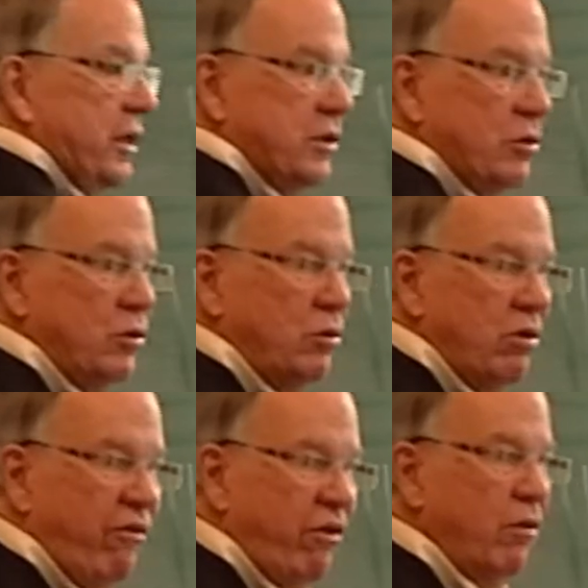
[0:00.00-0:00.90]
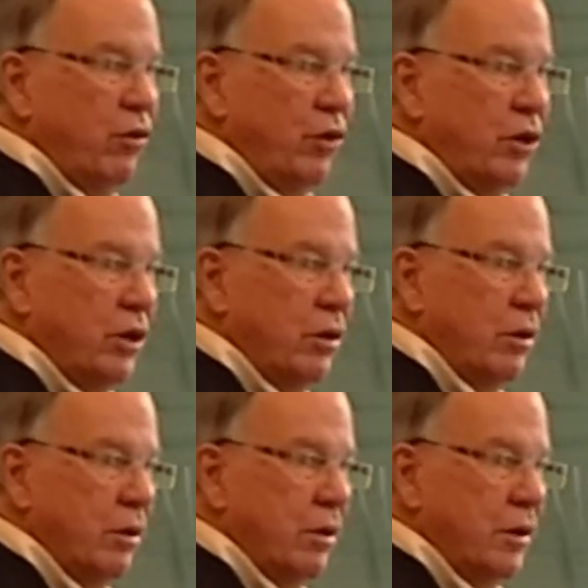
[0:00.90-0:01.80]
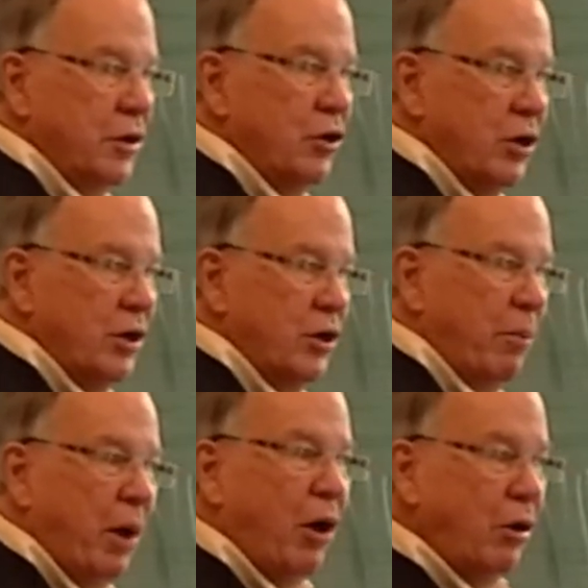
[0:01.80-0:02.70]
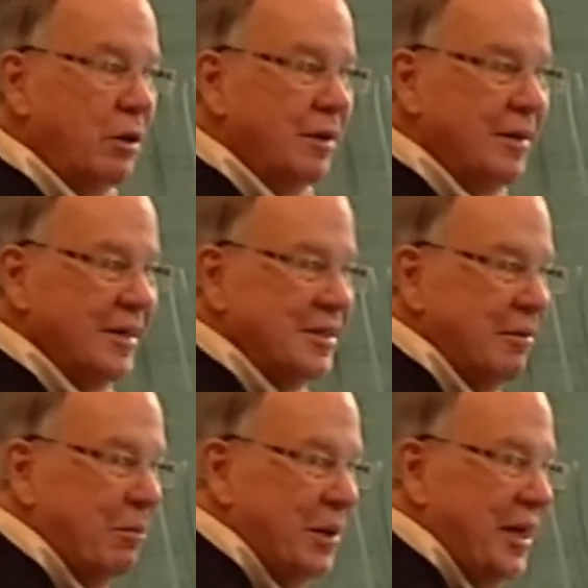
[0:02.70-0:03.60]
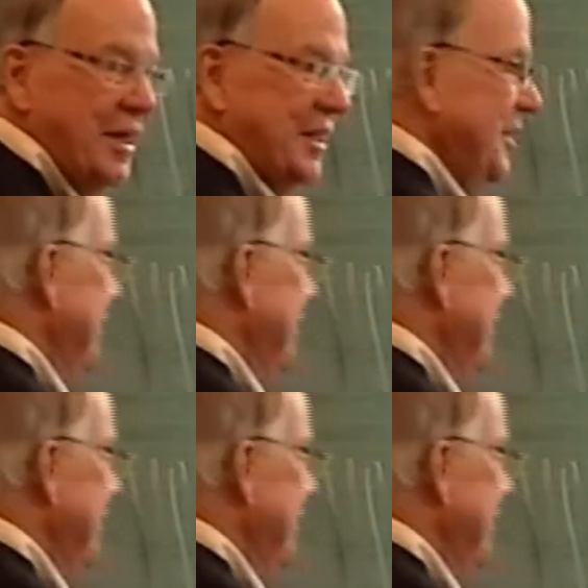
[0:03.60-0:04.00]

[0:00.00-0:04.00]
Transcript: has to do with the farmer in, in, in Nepal, someplace,